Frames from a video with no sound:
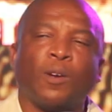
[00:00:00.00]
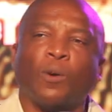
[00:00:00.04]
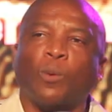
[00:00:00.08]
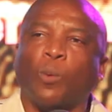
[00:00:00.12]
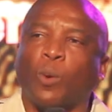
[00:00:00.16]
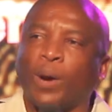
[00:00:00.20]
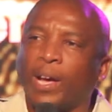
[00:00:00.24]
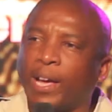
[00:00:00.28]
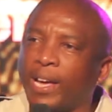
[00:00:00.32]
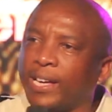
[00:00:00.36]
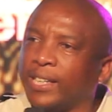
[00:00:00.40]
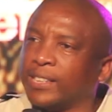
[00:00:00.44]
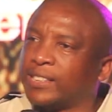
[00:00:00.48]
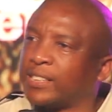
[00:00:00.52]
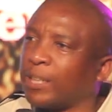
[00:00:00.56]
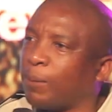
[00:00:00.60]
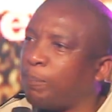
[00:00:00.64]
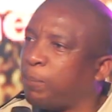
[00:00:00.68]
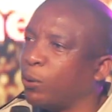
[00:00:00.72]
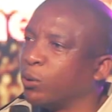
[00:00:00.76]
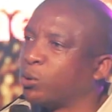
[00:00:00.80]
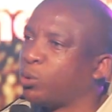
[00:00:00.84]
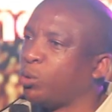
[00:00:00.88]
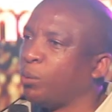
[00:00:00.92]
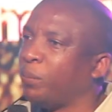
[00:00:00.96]
where he's
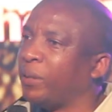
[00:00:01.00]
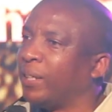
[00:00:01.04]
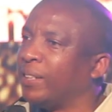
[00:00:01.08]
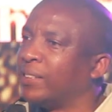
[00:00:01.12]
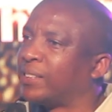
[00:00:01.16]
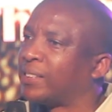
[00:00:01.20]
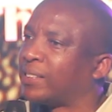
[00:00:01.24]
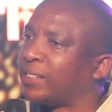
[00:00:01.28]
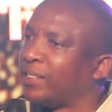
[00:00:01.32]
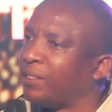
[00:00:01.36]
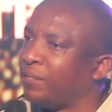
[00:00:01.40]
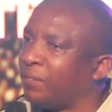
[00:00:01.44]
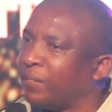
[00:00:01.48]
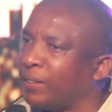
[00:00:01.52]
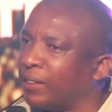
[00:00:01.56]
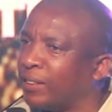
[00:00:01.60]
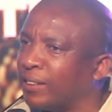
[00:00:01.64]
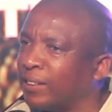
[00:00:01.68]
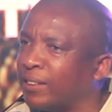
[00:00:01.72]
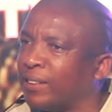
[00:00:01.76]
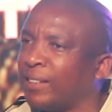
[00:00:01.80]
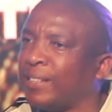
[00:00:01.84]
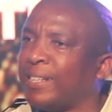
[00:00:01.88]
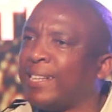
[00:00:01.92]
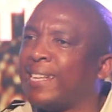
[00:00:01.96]
supposed to be
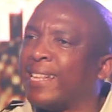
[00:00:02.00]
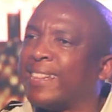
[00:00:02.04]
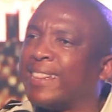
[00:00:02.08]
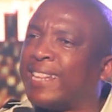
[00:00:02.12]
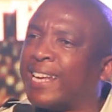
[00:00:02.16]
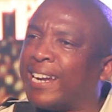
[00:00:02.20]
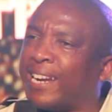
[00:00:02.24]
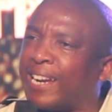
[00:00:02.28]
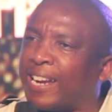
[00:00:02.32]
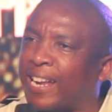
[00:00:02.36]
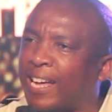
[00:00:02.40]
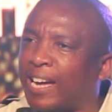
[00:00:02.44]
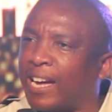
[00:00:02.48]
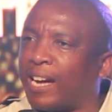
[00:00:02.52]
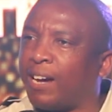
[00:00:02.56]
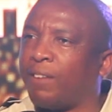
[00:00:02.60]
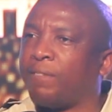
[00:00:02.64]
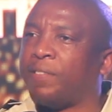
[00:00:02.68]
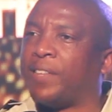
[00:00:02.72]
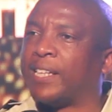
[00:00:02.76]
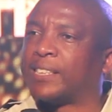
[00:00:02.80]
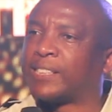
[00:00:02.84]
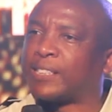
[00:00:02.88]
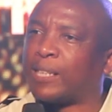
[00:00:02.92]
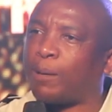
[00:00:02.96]
receiving the
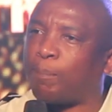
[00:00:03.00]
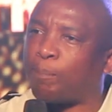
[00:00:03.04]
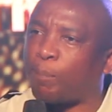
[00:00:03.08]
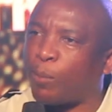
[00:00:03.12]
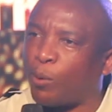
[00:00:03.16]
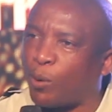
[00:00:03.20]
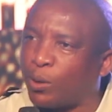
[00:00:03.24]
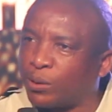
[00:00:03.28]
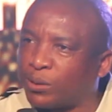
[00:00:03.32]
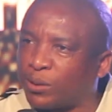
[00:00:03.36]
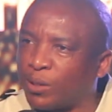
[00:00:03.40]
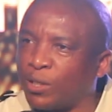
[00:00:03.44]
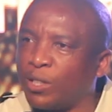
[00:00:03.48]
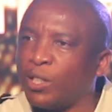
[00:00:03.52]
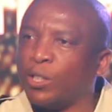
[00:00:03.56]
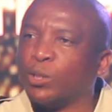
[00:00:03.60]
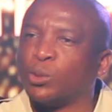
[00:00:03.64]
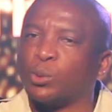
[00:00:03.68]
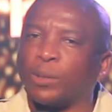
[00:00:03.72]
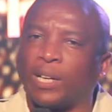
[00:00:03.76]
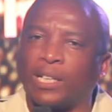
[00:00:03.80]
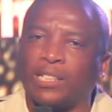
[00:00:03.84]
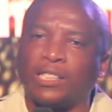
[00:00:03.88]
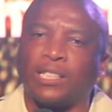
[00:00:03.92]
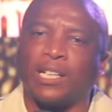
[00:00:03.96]
love, the support,
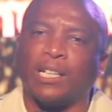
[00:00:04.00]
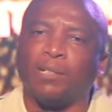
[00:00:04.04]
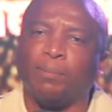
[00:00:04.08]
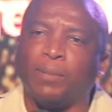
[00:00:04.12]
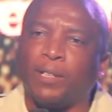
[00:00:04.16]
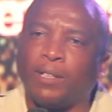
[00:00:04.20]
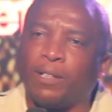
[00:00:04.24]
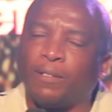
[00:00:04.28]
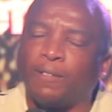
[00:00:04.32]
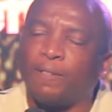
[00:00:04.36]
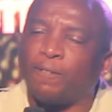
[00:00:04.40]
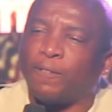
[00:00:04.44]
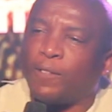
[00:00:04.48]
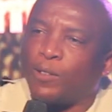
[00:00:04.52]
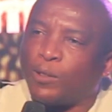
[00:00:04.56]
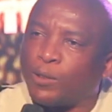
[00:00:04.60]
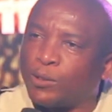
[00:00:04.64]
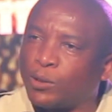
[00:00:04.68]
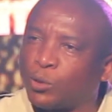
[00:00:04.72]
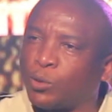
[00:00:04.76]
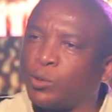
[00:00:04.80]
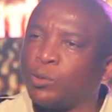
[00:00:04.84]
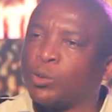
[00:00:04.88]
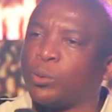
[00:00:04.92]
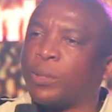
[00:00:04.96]
so that he
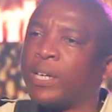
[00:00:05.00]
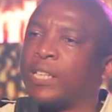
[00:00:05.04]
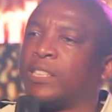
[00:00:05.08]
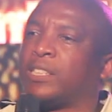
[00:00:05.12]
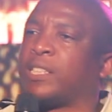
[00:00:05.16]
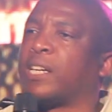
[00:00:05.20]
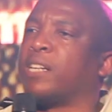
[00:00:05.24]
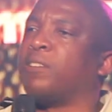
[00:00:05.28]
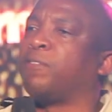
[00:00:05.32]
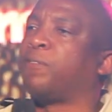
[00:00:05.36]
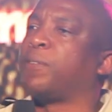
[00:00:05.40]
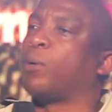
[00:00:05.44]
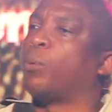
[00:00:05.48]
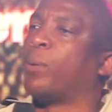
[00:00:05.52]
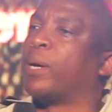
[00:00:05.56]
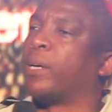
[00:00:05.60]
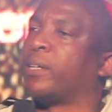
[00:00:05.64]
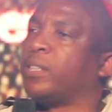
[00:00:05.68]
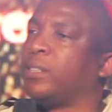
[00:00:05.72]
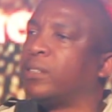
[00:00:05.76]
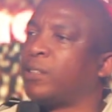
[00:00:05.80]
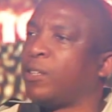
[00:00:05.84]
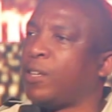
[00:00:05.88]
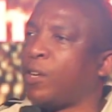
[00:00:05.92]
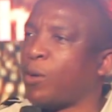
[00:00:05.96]
can
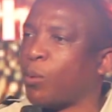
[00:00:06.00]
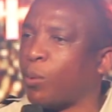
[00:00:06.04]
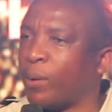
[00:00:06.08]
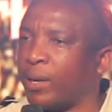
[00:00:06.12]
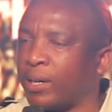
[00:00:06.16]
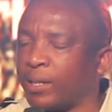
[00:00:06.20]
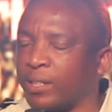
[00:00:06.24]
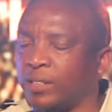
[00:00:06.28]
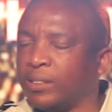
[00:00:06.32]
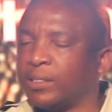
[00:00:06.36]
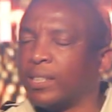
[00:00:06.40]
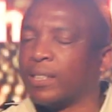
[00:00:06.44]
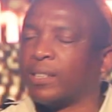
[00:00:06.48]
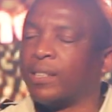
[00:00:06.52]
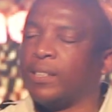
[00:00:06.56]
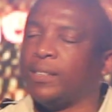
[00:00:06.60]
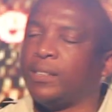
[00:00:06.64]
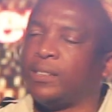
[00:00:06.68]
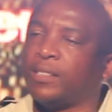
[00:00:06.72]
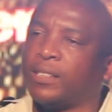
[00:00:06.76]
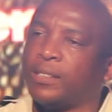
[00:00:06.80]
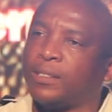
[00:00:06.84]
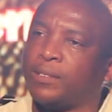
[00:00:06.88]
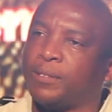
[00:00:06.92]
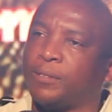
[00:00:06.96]
be well
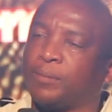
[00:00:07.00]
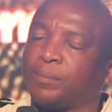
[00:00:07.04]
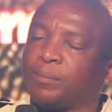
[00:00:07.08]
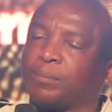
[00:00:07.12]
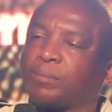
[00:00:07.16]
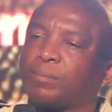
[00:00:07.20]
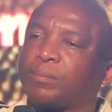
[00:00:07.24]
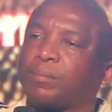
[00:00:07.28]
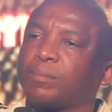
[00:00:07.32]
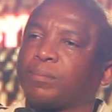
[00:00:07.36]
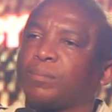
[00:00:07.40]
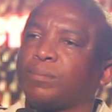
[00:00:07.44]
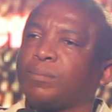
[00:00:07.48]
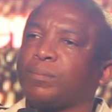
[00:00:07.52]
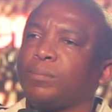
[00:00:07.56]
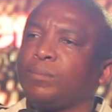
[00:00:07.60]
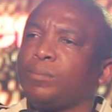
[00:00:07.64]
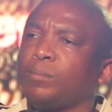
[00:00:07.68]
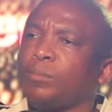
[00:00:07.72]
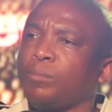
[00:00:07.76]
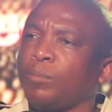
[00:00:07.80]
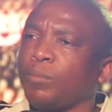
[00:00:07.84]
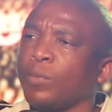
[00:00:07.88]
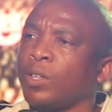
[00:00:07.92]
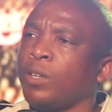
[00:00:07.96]
integrated.
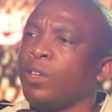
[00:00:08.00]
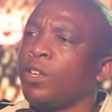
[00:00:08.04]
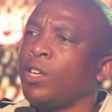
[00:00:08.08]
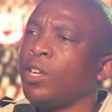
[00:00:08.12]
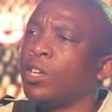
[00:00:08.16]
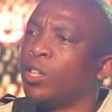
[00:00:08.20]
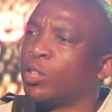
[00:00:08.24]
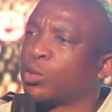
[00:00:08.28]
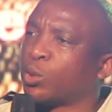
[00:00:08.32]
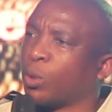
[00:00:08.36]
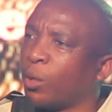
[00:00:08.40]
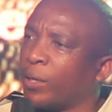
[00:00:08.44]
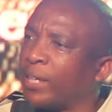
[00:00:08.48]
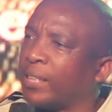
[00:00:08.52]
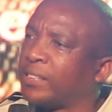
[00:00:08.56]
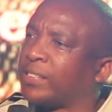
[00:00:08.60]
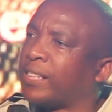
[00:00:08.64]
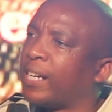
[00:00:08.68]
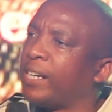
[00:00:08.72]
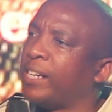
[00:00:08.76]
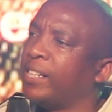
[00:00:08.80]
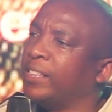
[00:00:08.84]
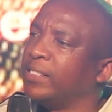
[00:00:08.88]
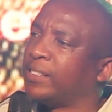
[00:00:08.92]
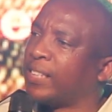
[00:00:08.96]
So the
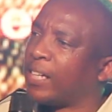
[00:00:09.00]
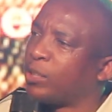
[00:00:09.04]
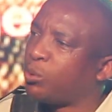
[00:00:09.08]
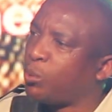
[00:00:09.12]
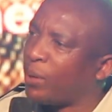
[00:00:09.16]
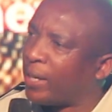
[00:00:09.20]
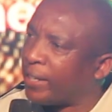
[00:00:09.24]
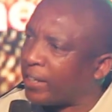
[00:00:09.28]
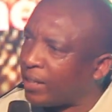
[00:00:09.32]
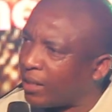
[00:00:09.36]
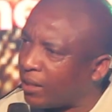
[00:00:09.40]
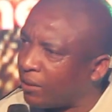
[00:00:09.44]
challenge that we are